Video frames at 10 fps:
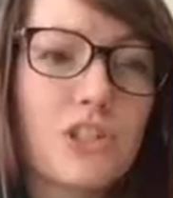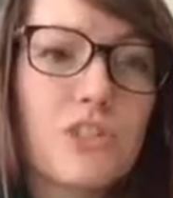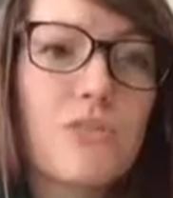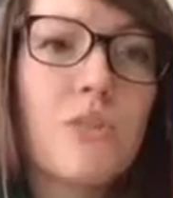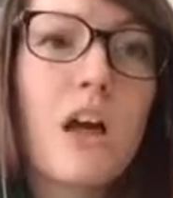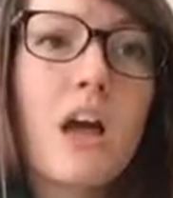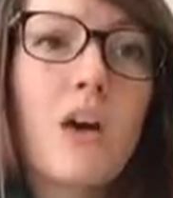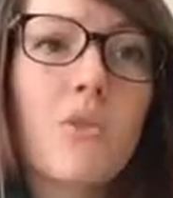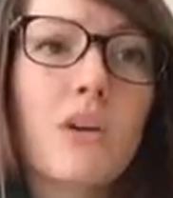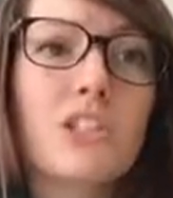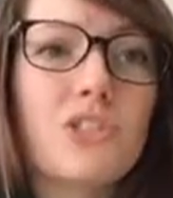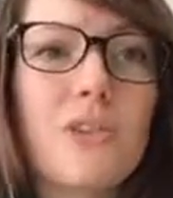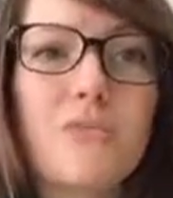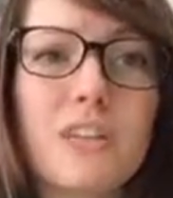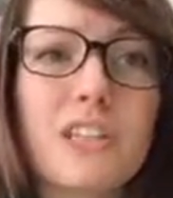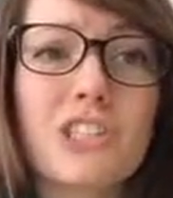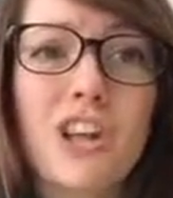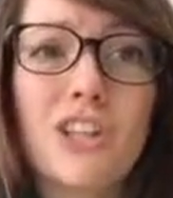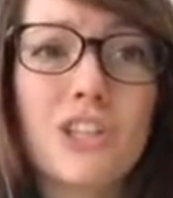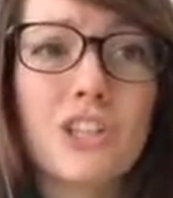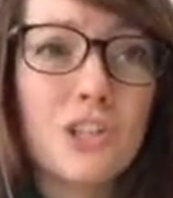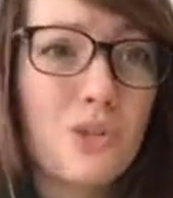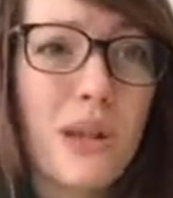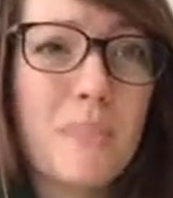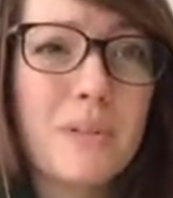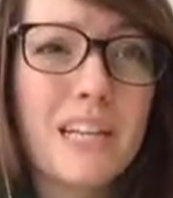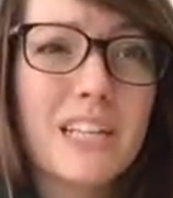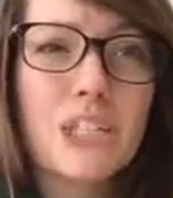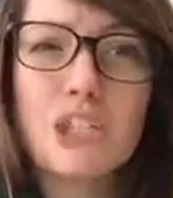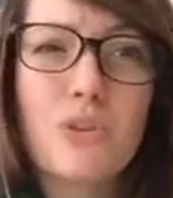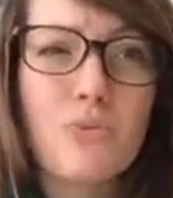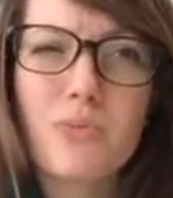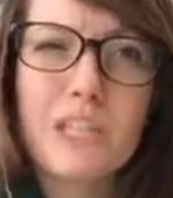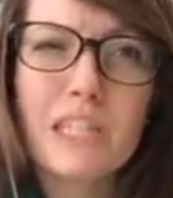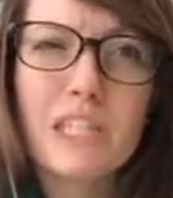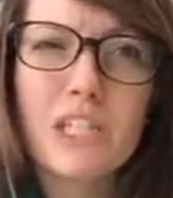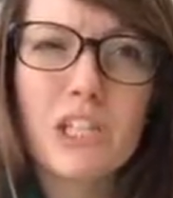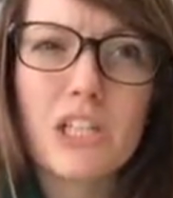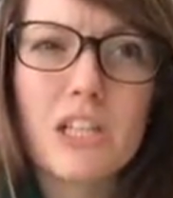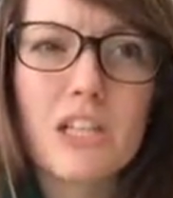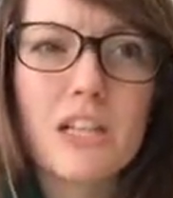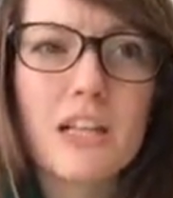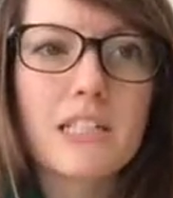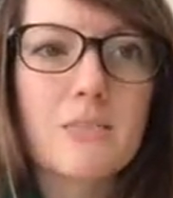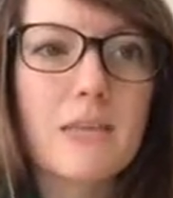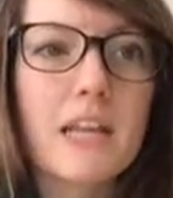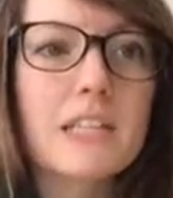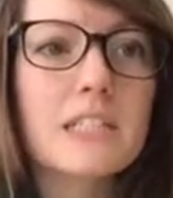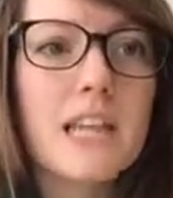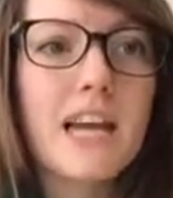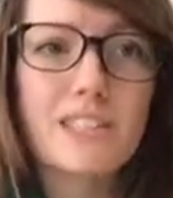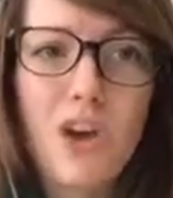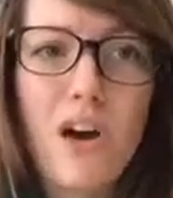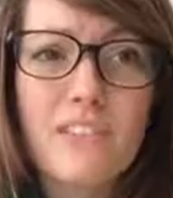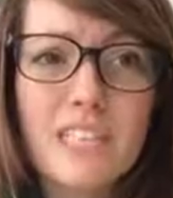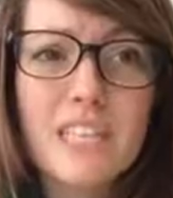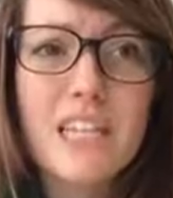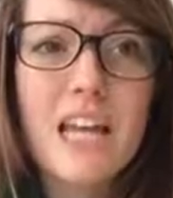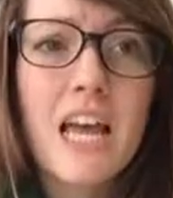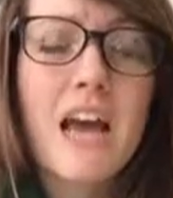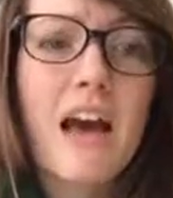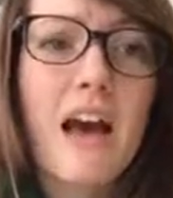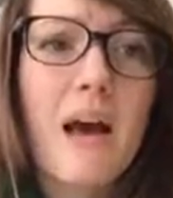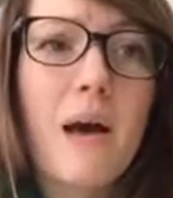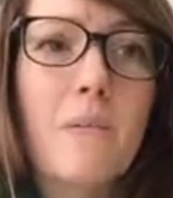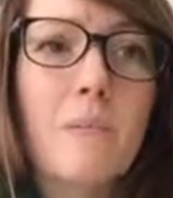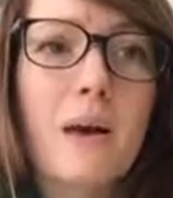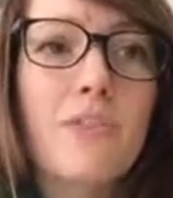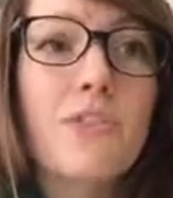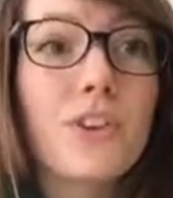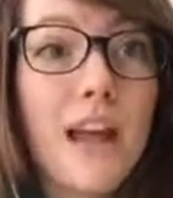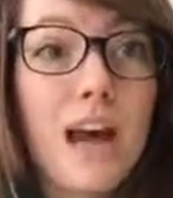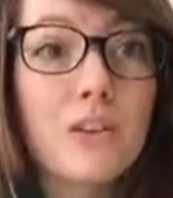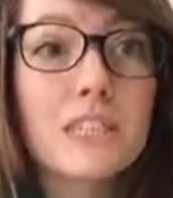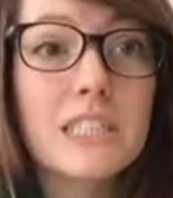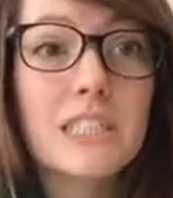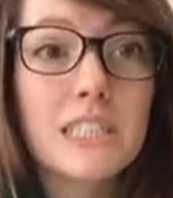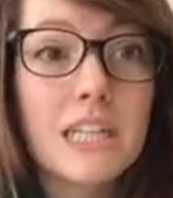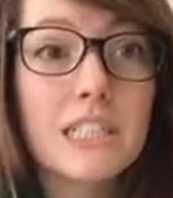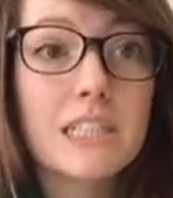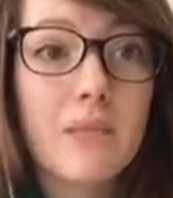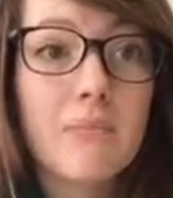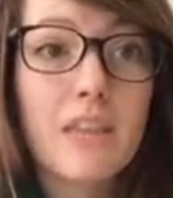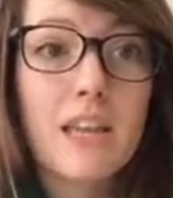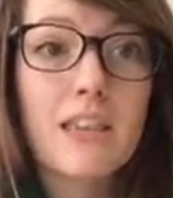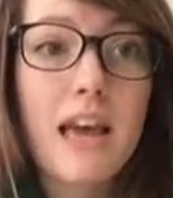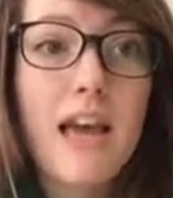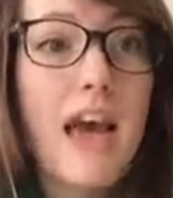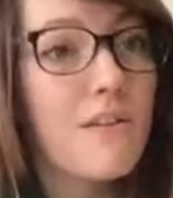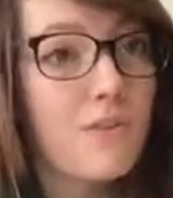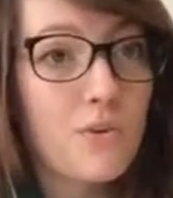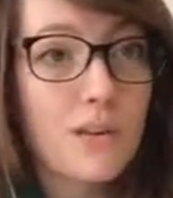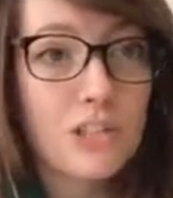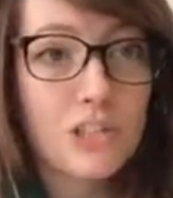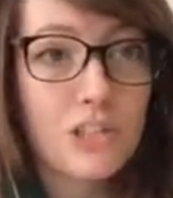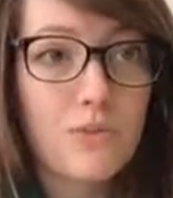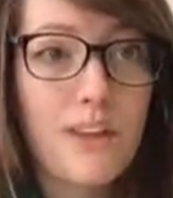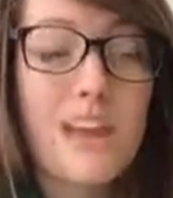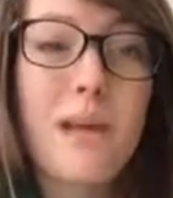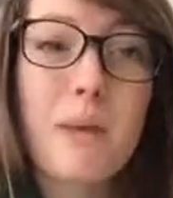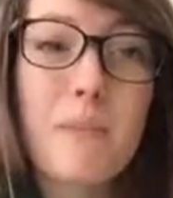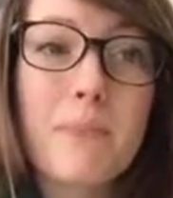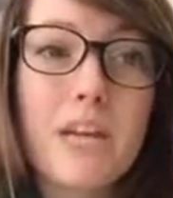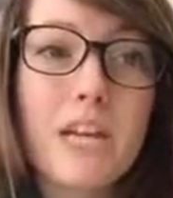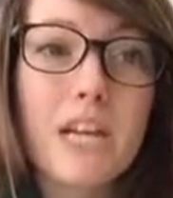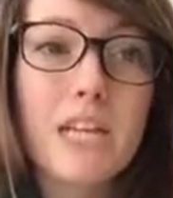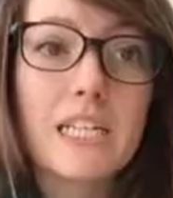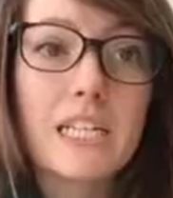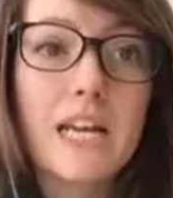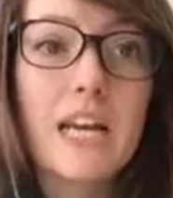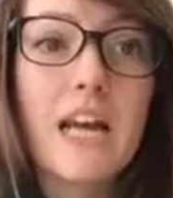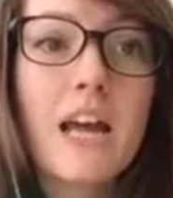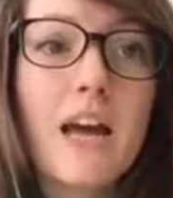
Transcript: 2. Once you have really solid unit plans, you don't really need to look at the lesson plans as often. But for now, since it is something that everyone is doing, it might be a good idea